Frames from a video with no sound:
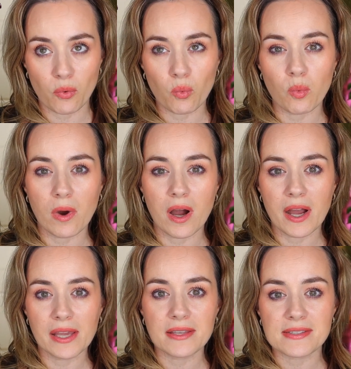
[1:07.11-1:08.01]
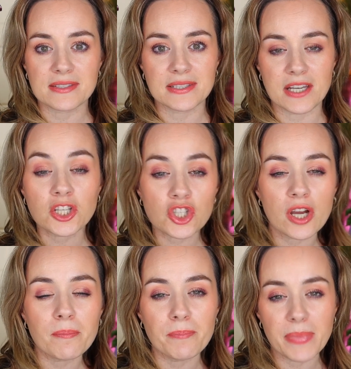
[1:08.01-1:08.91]
Why such
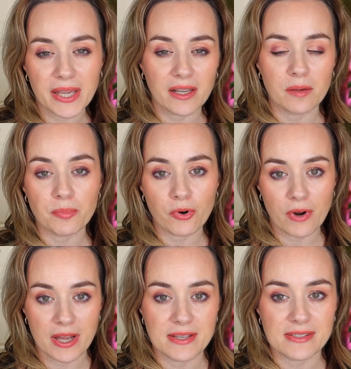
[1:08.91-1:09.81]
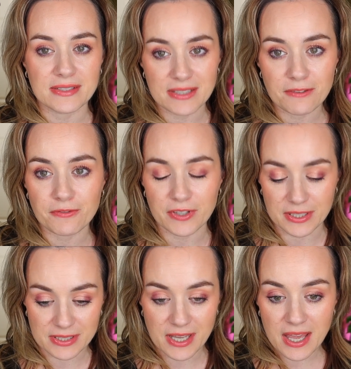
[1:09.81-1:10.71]
a big price
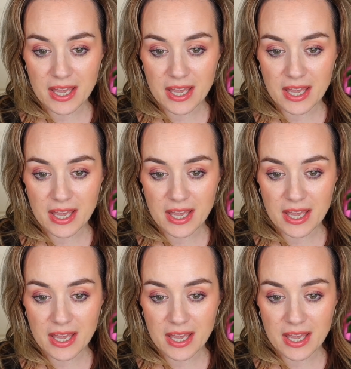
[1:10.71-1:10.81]
difference?